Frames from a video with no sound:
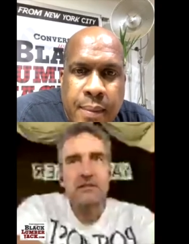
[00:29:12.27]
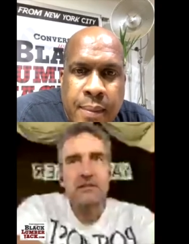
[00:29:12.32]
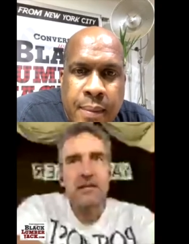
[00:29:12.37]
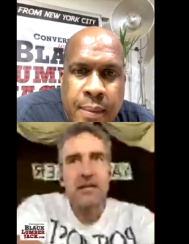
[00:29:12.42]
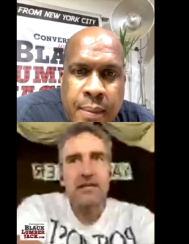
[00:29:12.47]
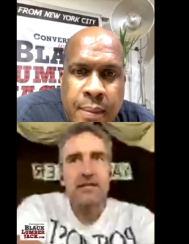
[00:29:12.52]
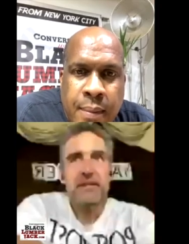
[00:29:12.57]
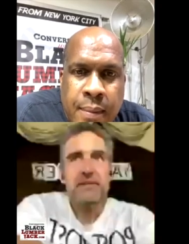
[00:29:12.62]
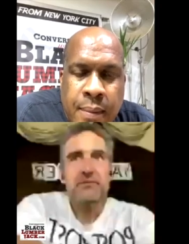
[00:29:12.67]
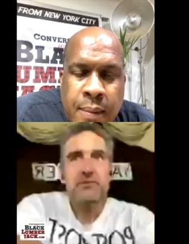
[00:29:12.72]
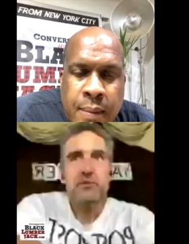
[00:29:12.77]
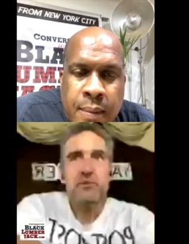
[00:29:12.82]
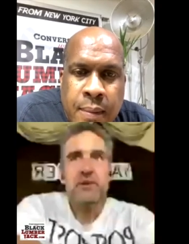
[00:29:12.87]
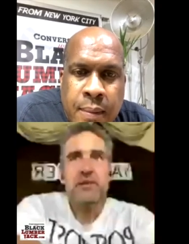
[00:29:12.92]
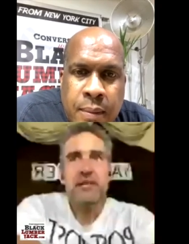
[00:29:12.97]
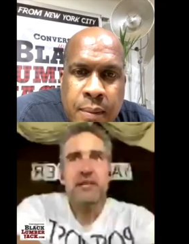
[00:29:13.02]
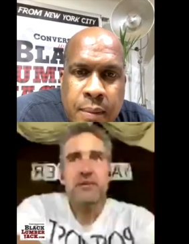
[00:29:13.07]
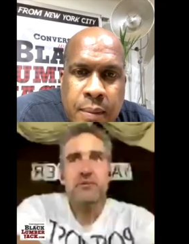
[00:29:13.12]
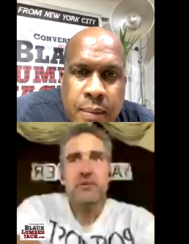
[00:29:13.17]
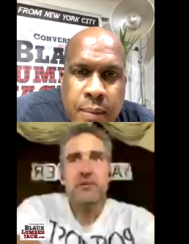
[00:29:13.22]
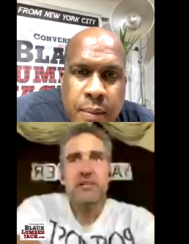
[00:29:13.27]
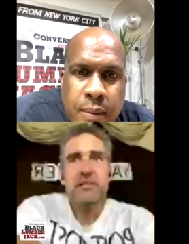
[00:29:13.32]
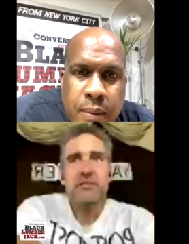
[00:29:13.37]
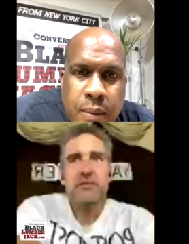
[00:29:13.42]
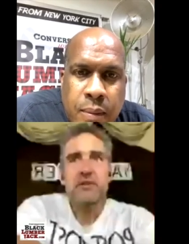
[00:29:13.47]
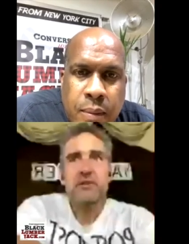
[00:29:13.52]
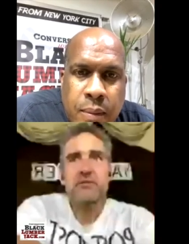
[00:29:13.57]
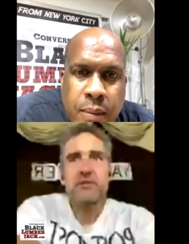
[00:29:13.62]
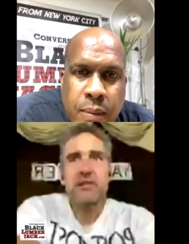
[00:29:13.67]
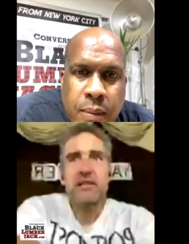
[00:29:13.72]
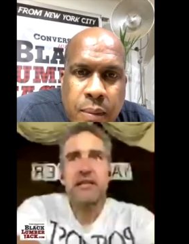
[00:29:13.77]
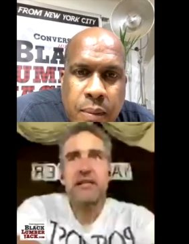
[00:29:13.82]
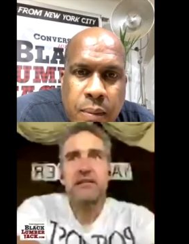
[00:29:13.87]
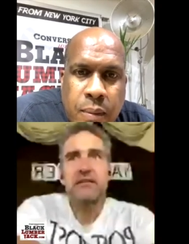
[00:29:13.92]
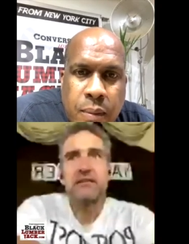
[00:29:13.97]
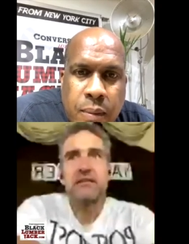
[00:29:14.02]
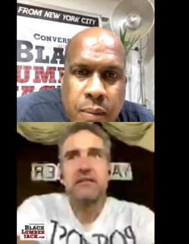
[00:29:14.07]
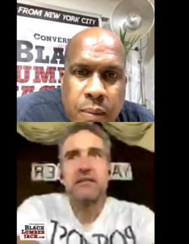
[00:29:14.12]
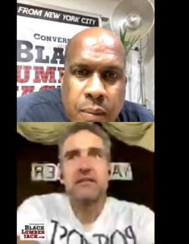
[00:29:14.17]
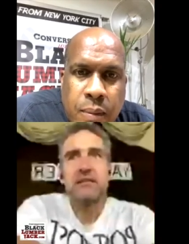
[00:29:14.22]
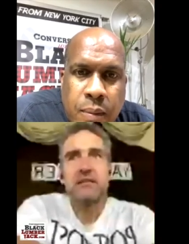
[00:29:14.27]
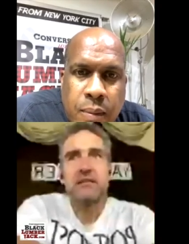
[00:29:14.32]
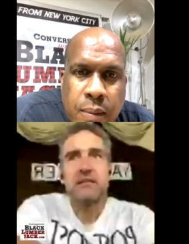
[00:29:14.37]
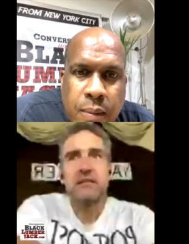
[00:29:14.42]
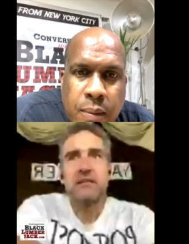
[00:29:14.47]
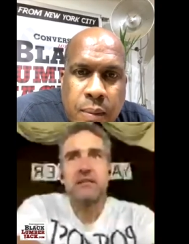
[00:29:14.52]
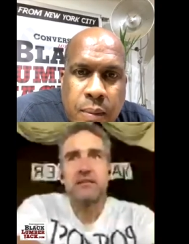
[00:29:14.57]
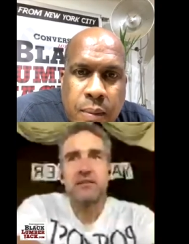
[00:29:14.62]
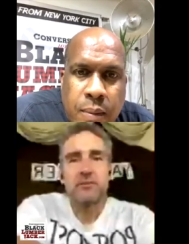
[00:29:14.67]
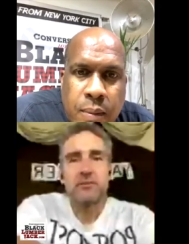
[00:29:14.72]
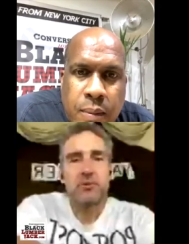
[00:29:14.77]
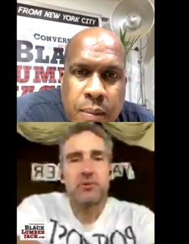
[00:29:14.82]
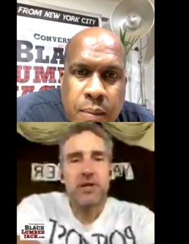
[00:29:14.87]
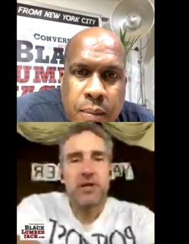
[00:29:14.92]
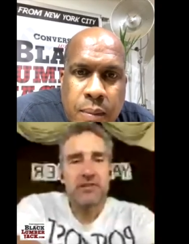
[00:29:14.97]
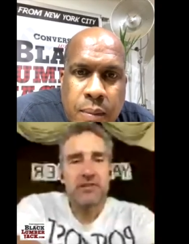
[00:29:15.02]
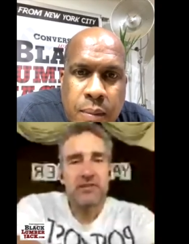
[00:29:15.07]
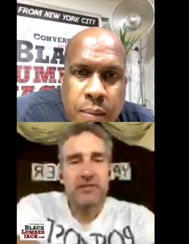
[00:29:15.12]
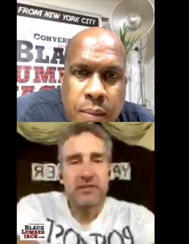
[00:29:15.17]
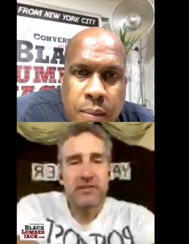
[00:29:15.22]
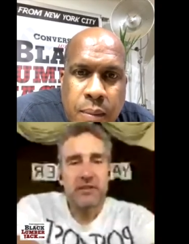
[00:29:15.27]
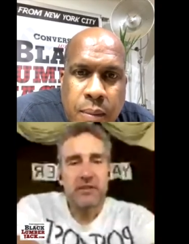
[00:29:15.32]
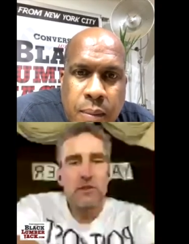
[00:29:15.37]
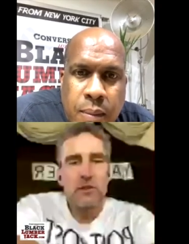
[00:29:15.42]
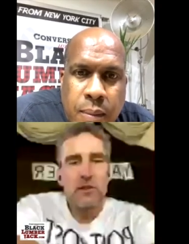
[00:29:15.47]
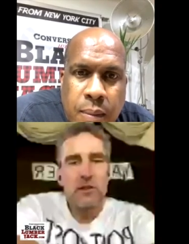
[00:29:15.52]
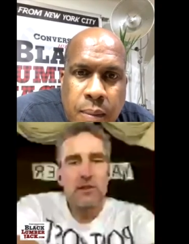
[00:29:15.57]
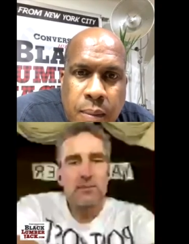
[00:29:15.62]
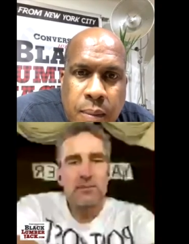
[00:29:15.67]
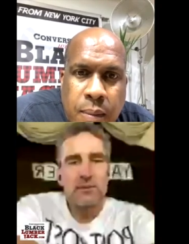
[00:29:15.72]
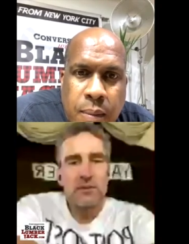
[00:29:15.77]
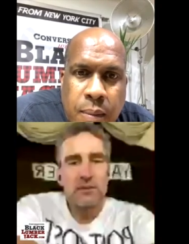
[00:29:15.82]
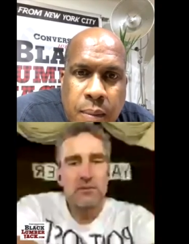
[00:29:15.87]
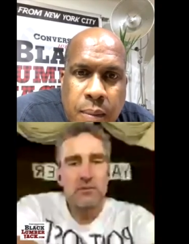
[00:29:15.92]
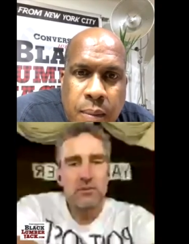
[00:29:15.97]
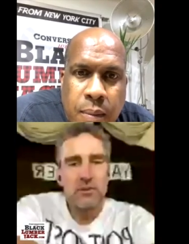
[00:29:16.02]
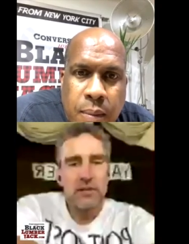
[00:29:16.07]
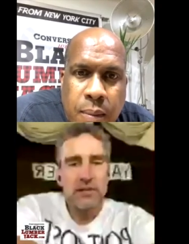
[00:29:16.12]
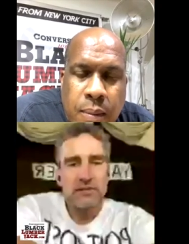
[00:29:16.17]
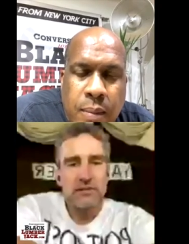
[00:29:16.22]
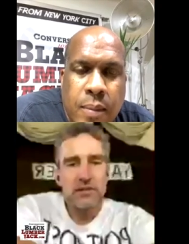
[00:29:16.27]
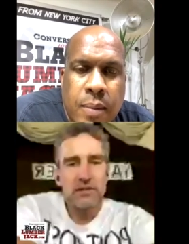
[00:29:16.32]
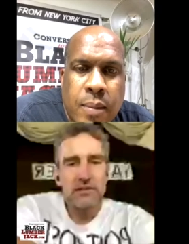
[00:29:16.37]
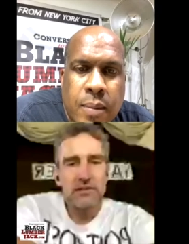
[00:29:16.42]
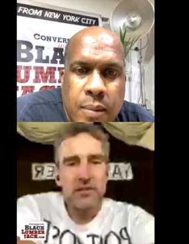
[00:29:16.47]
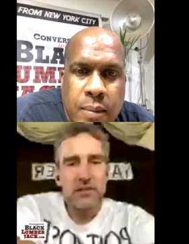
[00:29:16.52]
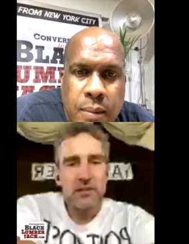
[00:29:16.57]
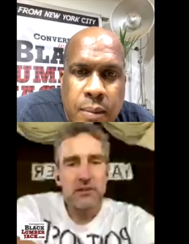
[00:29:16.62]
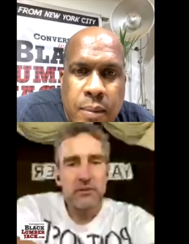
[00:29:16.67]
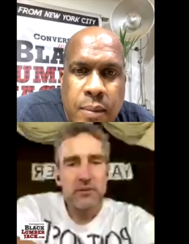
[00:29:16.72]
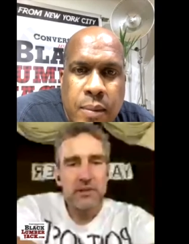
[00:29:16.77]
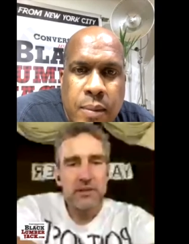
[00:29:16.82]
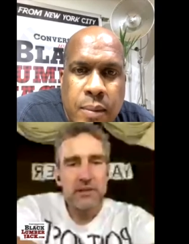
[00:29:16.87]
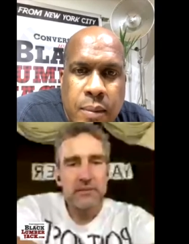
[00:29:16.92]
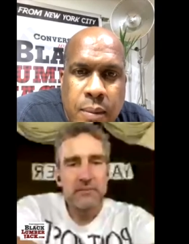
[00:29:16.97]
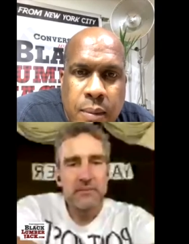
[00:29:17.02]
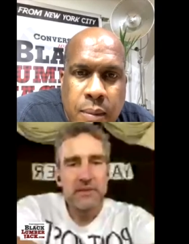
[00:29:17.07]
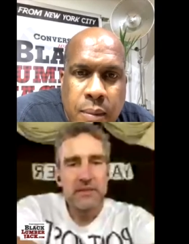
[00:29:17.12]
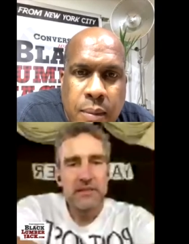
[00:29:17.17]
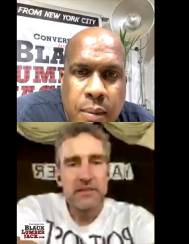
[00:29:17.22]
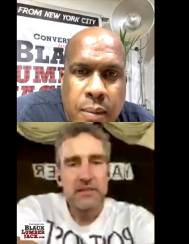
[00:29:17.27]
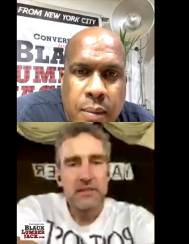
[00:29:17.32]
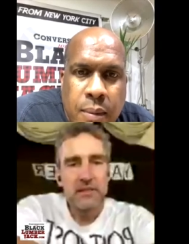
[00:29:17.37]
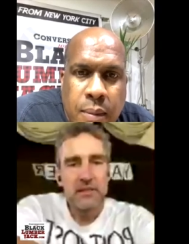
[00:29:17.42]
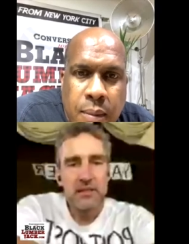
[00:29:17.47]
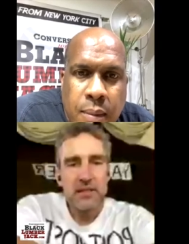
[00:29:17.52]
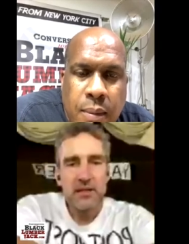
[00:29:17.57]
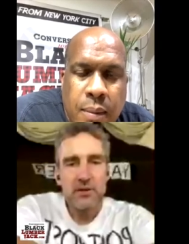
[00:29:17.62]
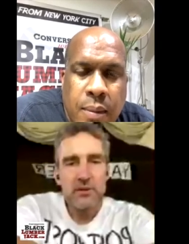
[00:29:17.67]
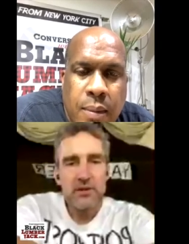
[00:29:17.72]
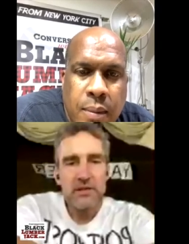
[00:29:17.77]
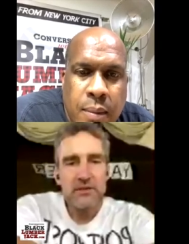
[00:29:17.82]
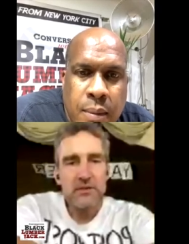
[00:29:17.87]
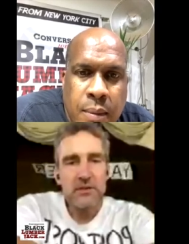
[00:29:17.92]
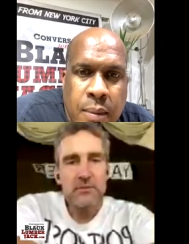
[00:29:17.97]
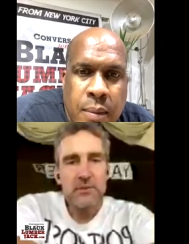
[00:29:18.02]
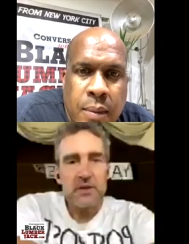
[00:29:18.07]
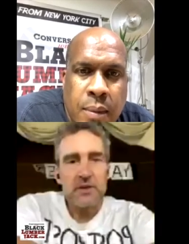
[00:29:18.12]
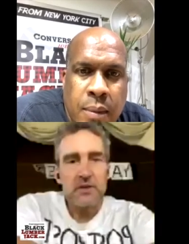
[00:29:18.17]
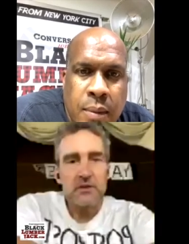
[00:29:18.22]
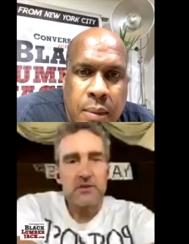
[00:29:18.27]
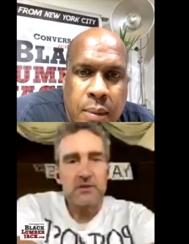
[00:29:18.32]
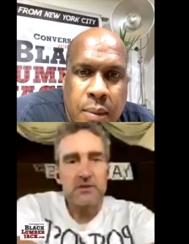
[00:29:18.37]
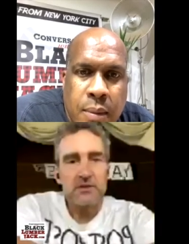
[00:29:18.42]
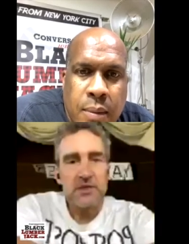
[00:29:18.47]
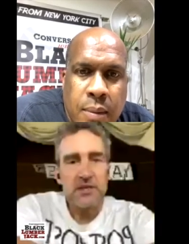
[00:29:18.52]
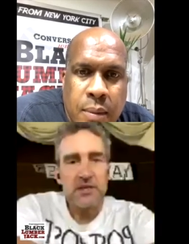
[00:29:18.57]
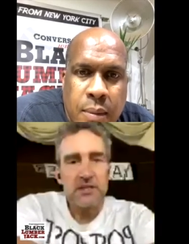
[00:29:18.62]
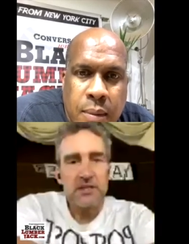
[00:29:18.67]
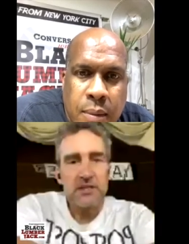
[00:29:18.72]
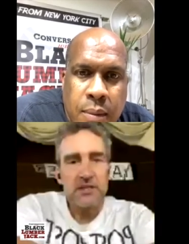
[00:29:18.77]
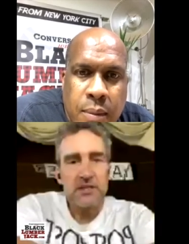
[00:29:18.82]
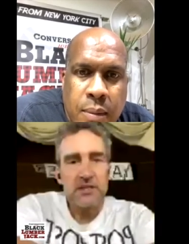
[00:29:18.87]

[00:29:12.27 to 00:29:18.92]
Speaker 1: I think for one, he really sort of allowed the prices to go up when I started selling with him. Like when I was on my own selling,